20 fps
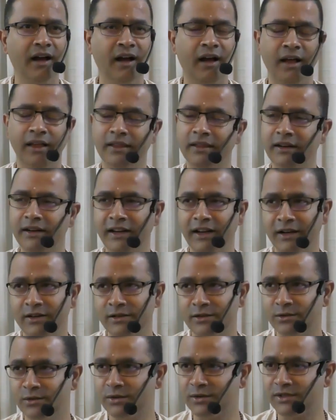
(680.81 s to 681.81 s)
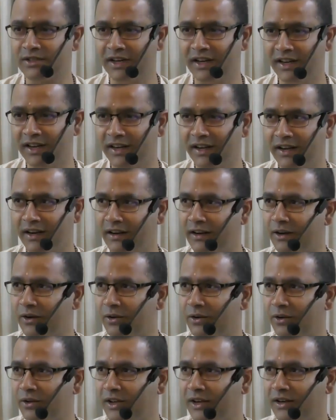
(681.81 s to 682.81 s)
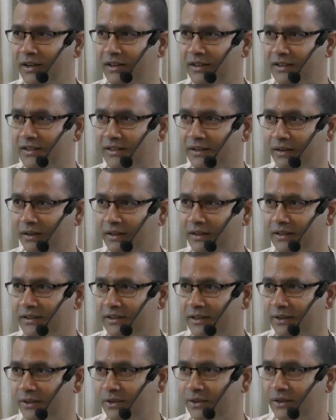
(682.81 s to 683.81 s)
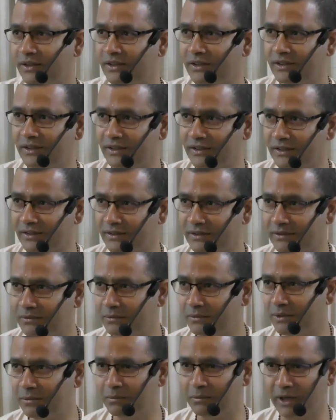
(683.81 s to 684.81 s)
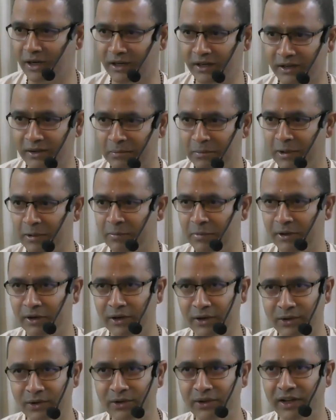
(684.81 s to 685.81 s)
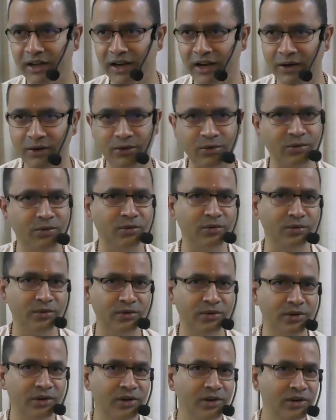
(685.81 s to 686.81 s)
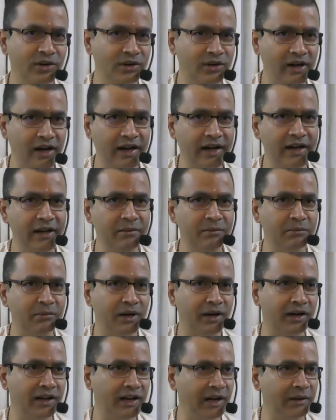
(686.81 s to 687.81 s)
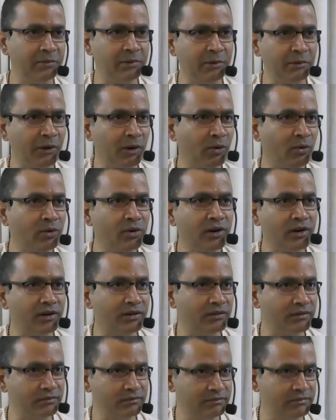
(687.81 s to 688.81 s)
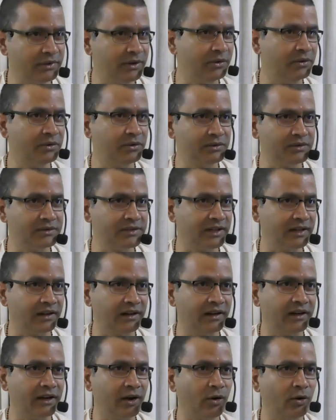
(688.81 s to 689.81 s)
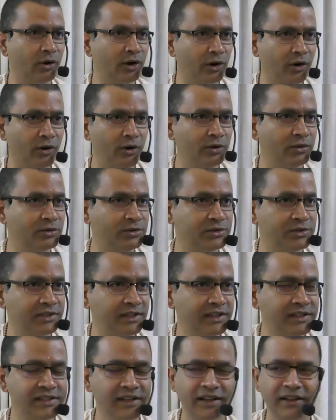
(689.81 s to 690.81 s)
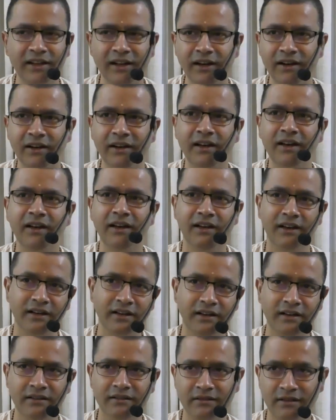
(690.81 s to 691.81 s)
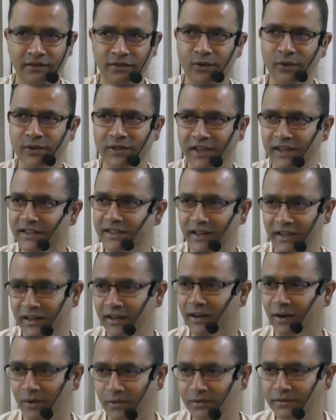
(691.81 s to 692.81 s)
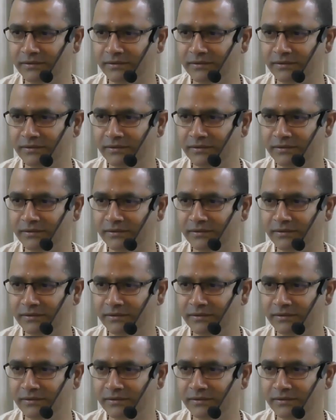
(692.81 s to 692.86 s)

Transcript: And then he has to study and, then all this, the Mata people, they had to guide him and help him out and, settle down and all those things. And then, of course, he settled down.